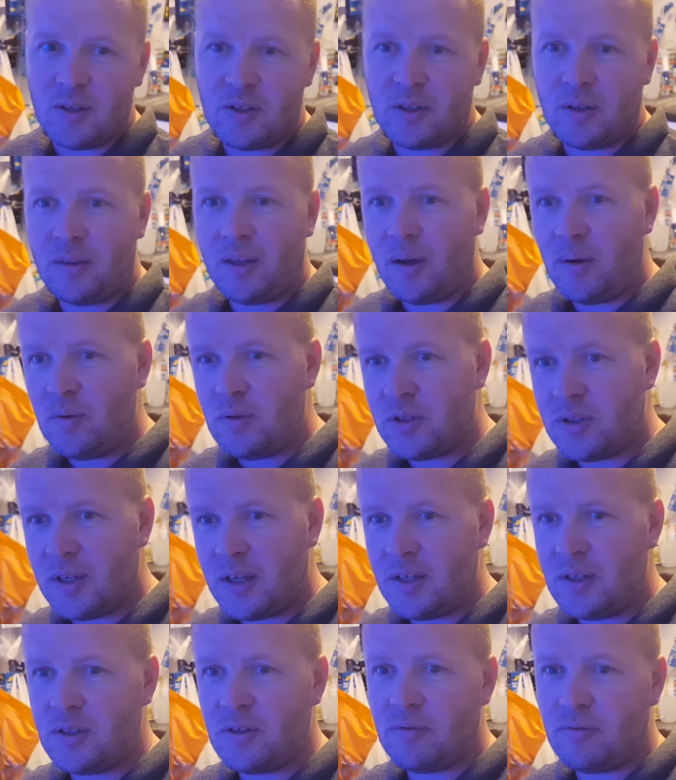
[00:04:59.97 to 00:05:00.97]
So those
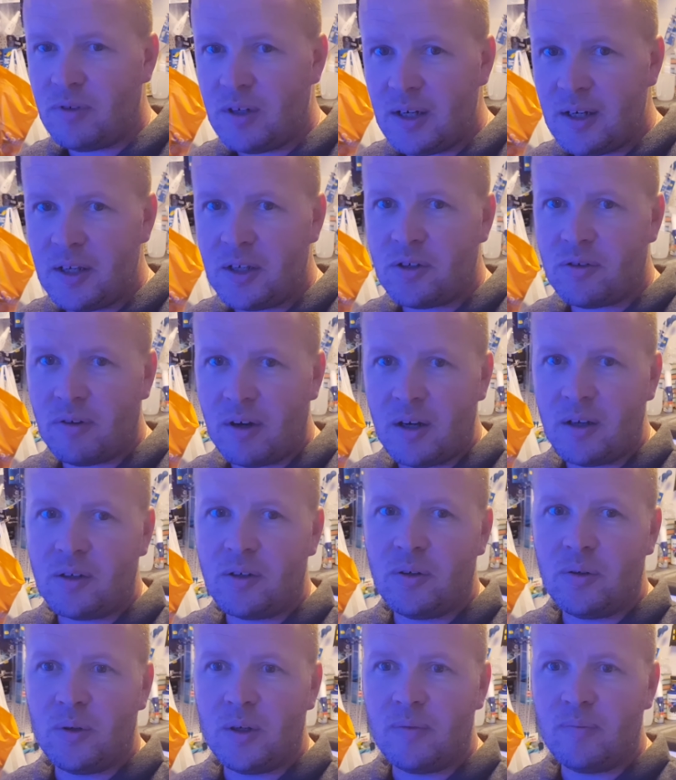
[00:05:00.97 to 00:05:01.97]
things are really
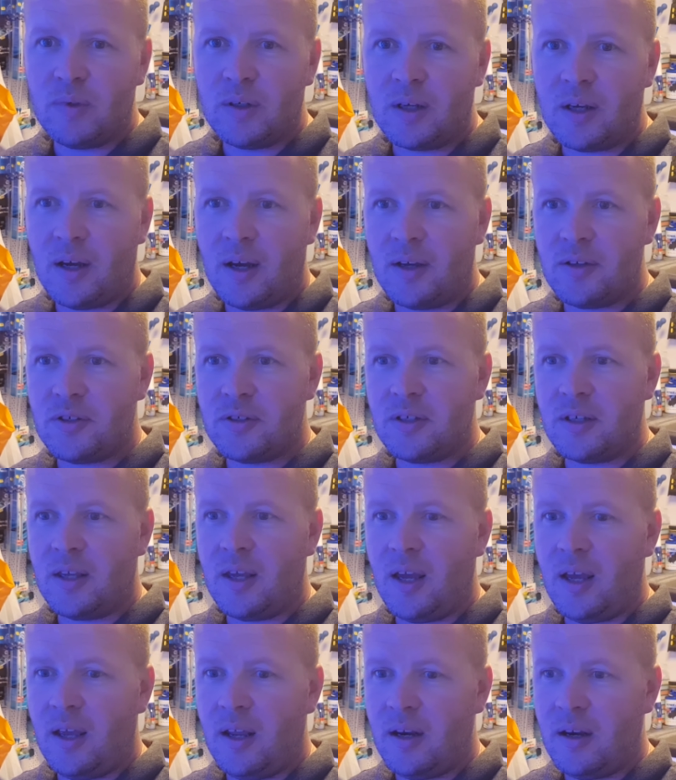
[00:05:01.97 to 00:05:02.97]
critical in regards to
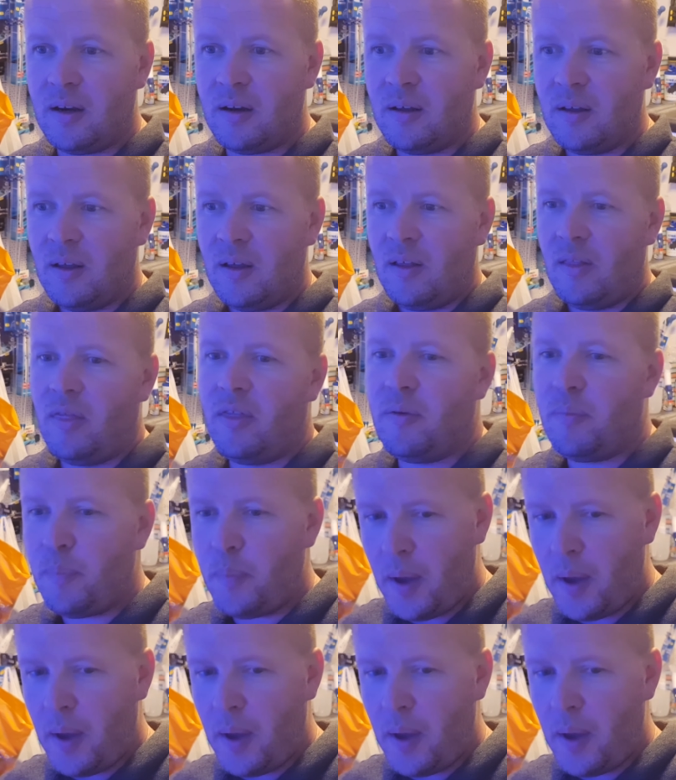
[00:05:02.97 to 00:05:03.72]
getting the